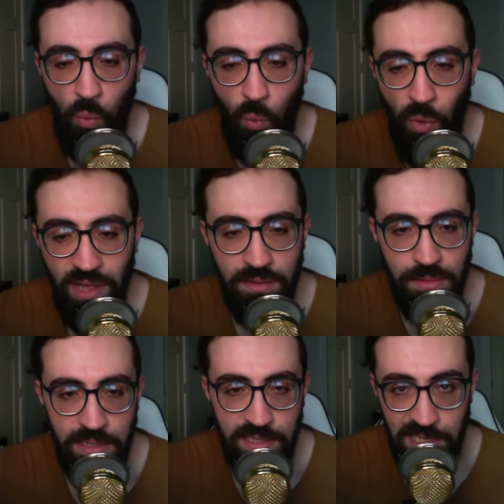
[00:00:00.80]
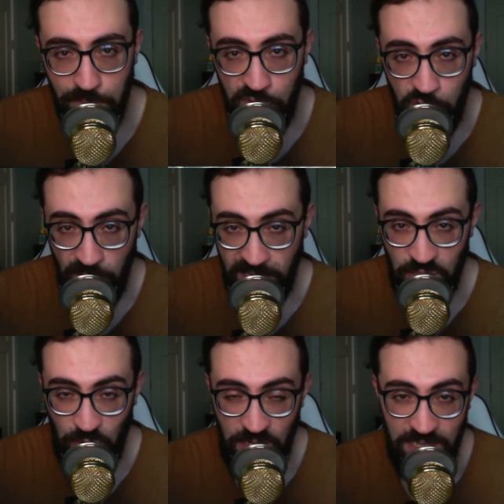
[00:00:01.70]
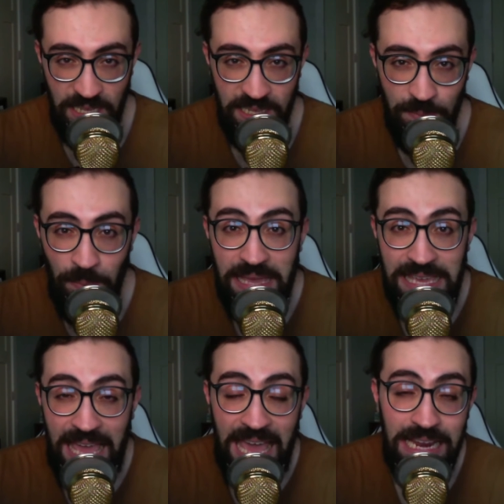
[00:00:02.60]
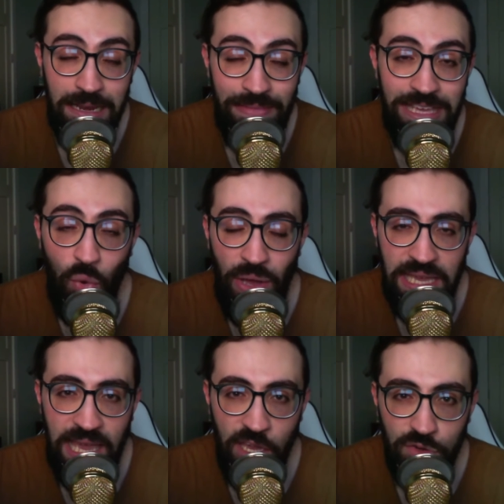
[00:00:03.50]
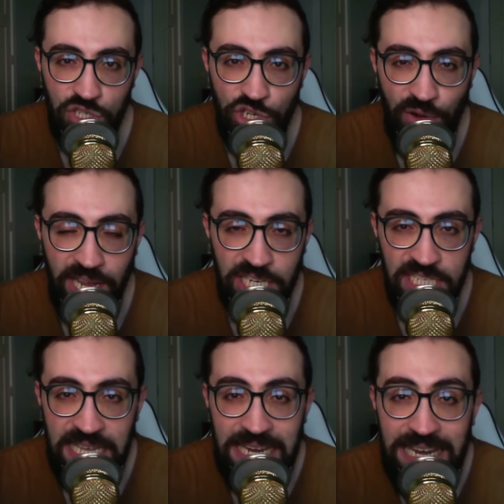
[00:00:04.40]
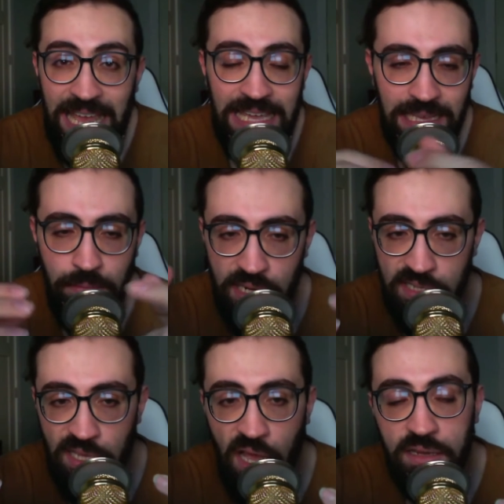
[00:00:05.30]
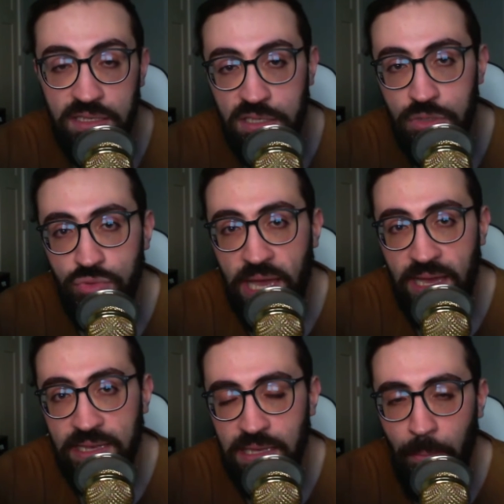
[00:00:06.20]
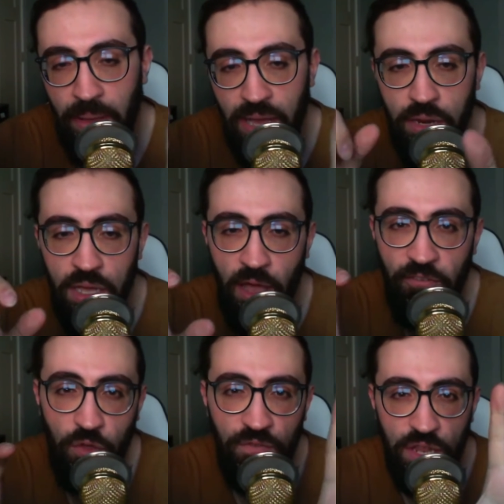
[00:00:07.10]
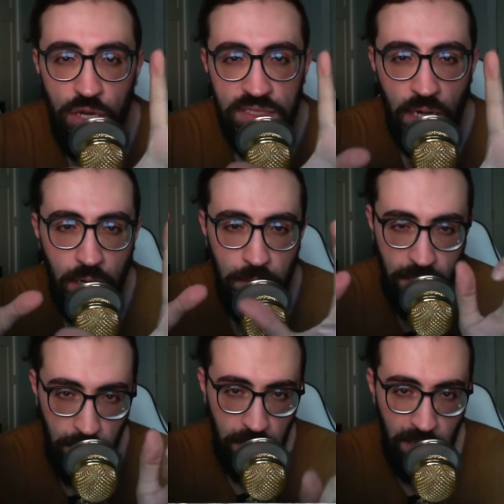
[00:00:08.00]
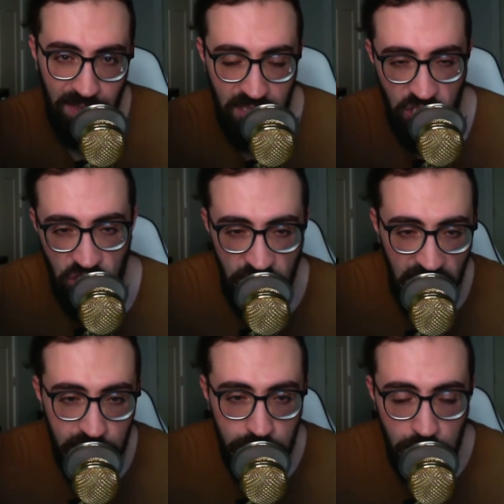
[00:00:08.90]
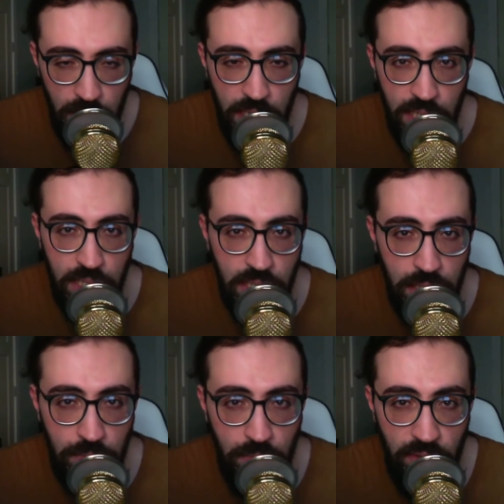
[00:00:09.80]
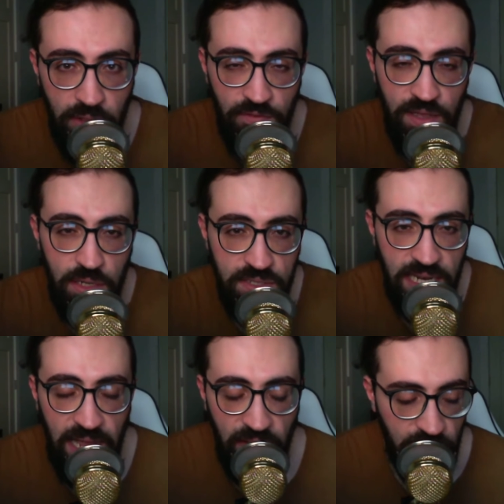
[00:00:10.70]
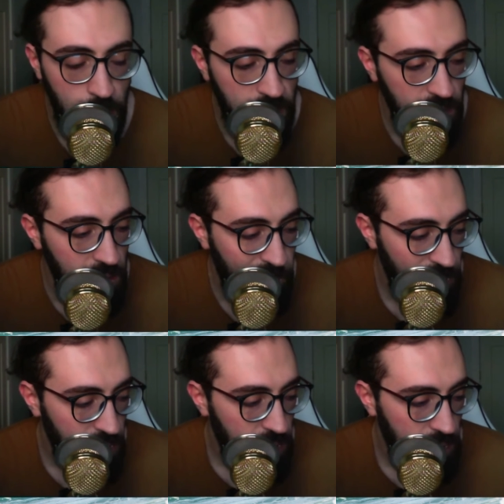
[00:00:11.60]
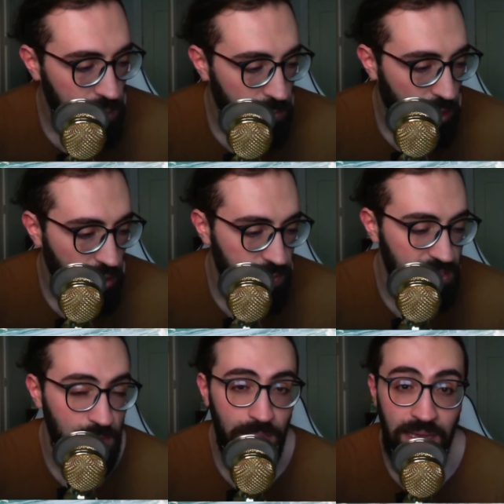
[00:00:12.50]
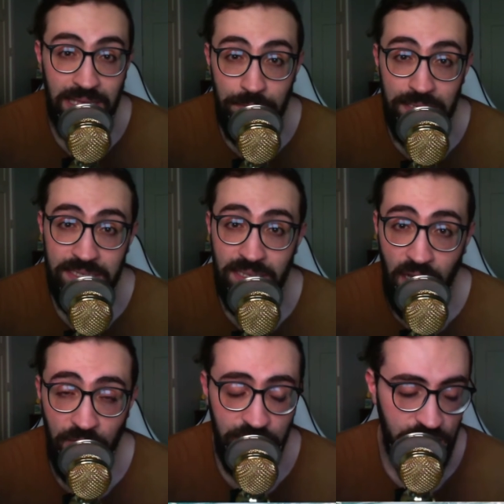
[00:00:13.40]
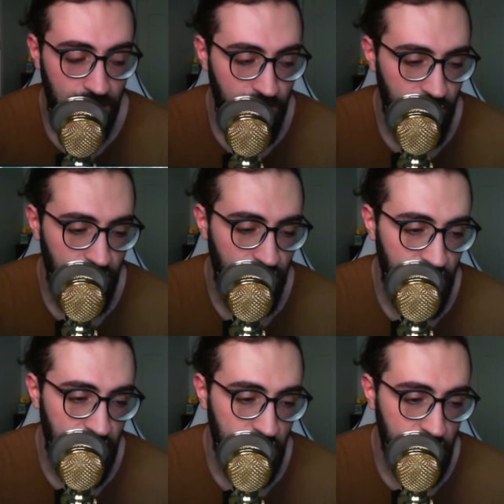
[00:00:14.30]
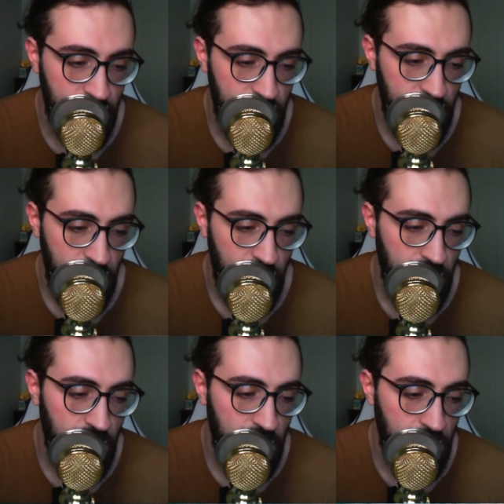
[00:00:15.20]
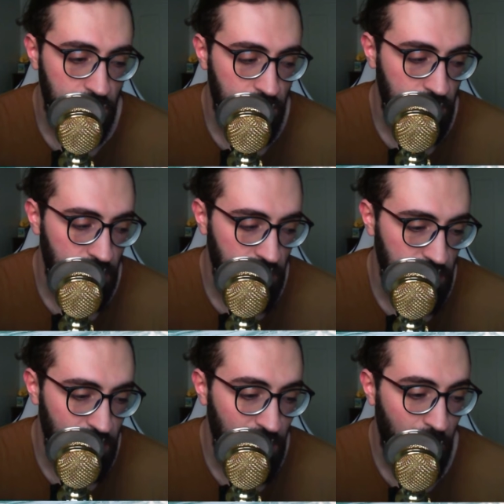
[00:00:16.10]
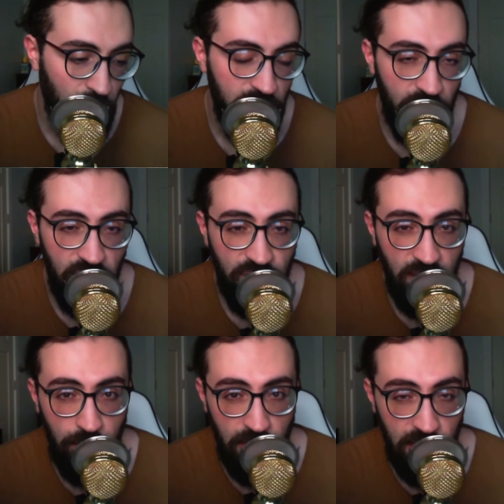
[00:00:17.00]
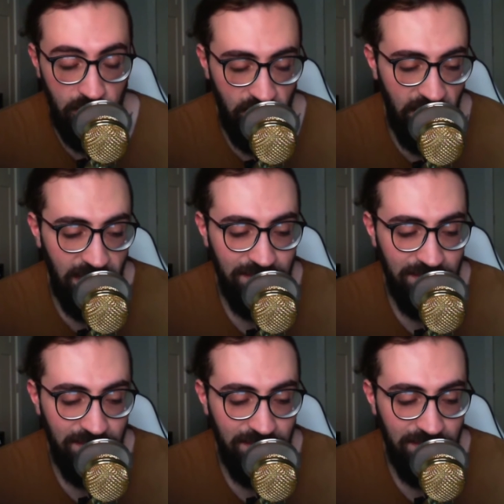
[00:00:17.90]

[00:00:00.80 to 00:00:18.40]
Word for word: What is up YouTube? How you guys doing today? Me, Canon Mikho, aka Ocean Crash. Today, I'm going to talk to you guys about a few videos that are going to be coming up on this channel. Um, the videos that I have coming up um, are going to be my Yimmies Coffee Shop videos. Um, it's been a pretty rough time right now with that.